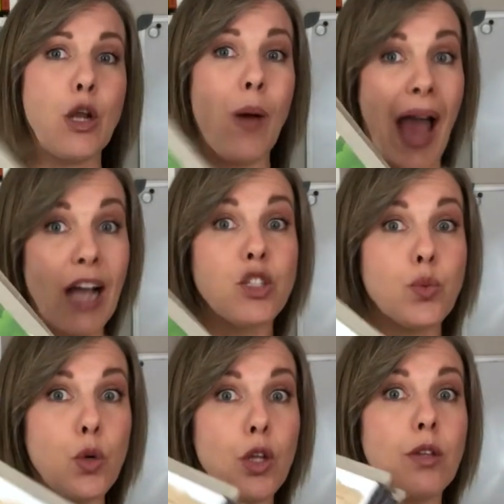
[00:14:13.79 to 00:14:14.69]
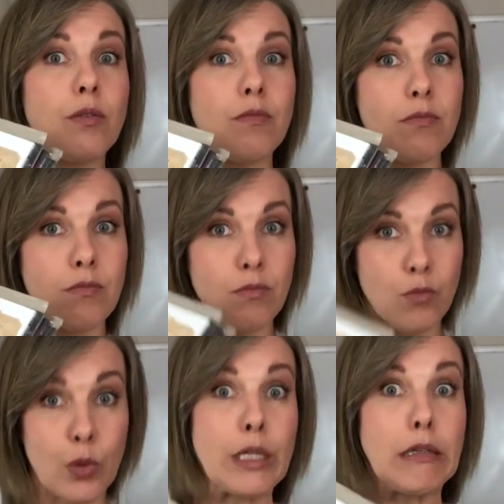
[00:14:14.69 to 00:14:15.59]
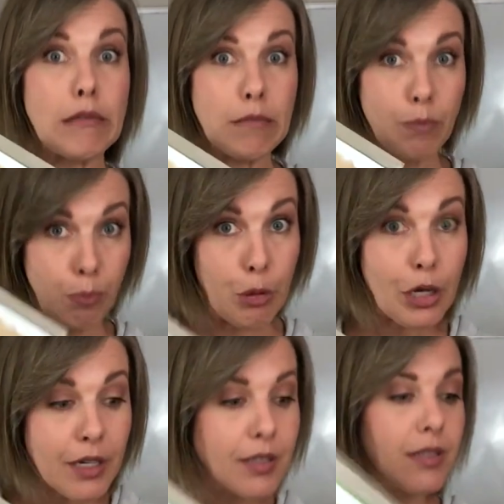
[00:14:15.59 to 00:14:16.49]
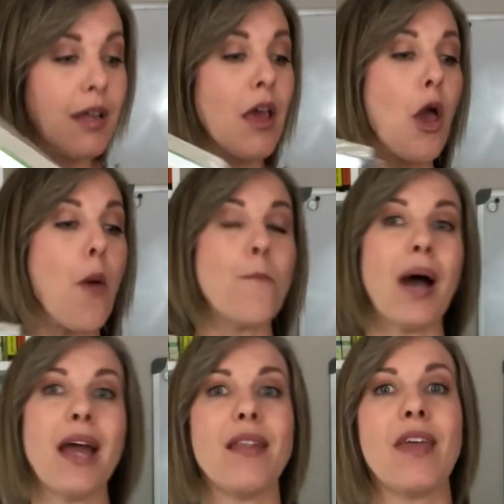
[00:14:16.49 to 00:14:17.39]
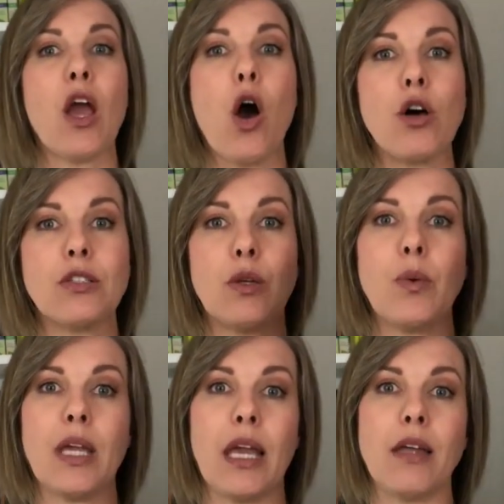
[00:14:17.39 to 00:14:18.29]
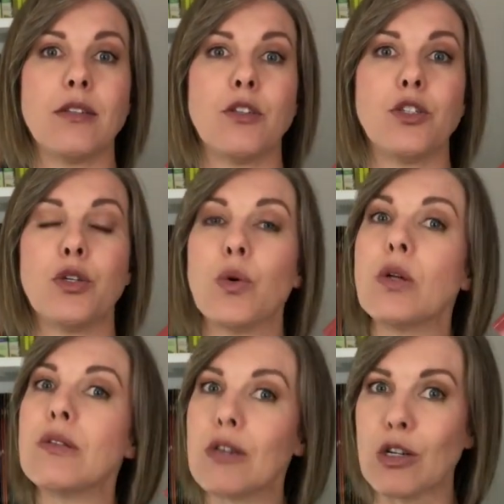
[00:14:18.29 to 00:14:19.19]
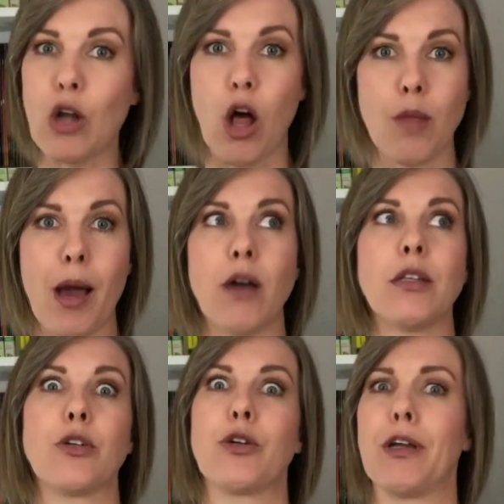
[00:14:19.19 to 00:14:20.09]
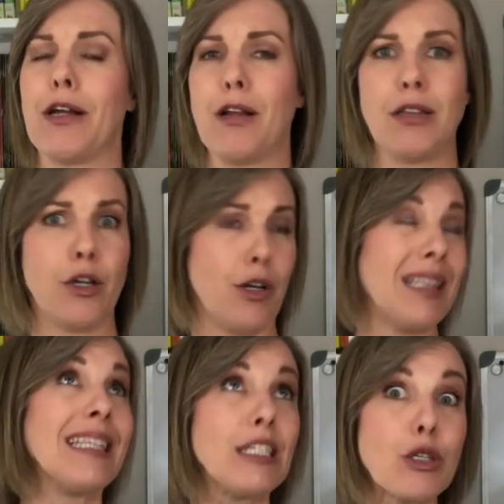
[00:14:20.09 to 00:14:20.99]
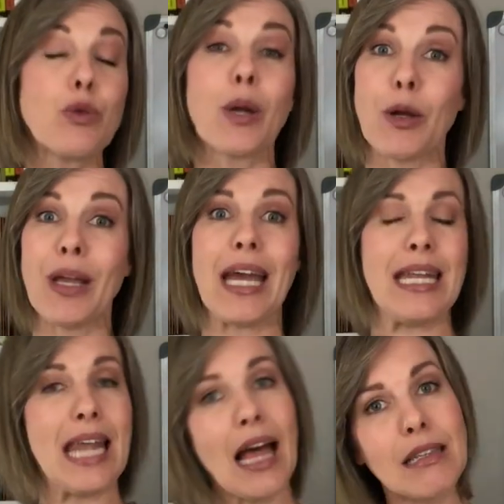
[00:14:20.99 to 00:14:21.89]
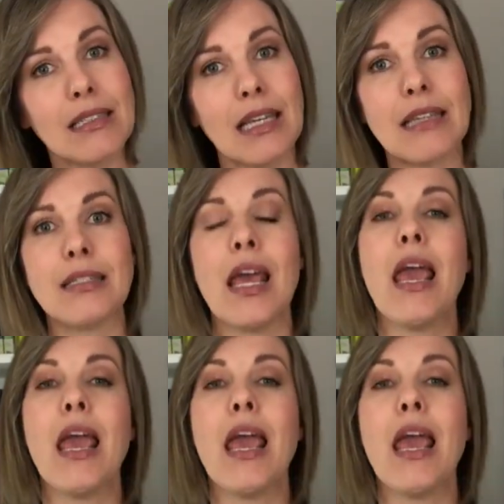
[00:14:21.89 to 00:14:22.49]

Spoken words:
actual real books, but they also get to learn all about literary analysis